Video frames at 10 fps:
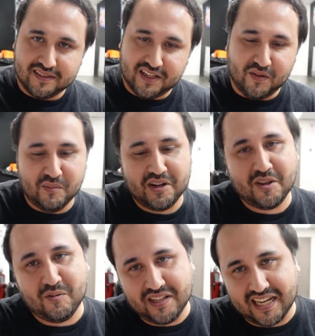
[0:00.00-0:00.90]
You give them
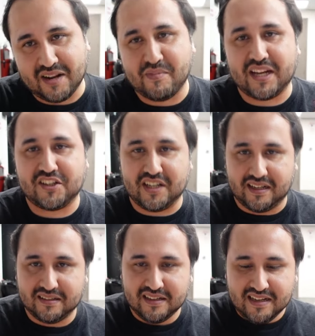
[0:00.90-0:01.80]
another one, they gotta banish again.
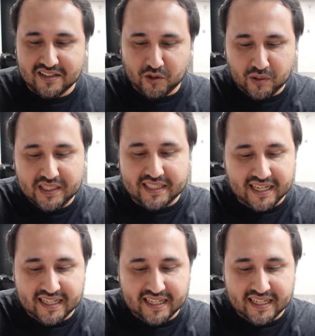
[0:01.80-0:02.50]
The only thing